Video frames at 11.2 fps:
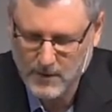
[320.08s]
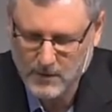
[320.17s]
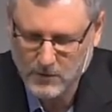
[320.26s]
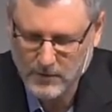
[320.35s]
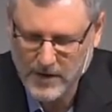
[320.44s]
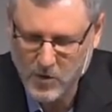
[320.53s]

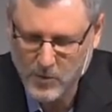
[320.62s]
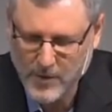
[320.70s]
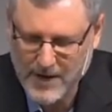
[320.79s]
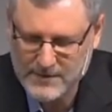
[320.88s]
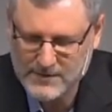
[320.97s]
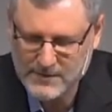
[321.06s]
Lord, help
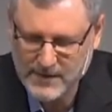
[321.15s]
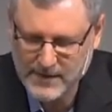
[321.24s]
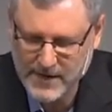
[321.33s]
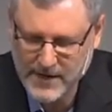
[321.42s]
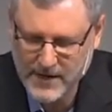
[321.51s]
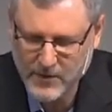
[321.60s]
us in
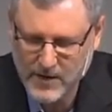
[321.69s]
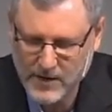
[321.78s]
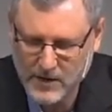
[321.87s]
hearing